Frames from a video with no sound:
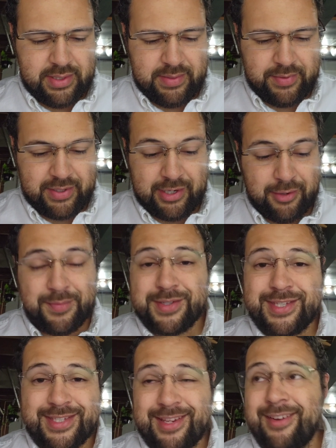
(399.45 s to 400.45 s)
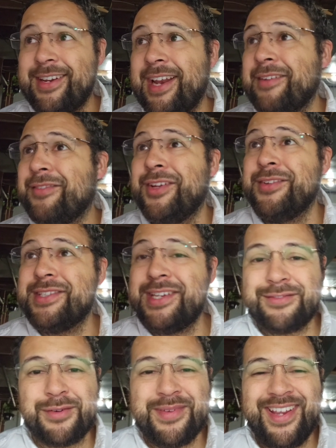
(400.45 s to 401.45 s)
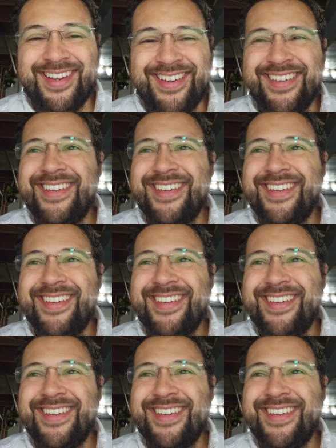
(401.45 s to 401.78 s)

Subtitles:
I hope this is as entertaining to you as it is for me.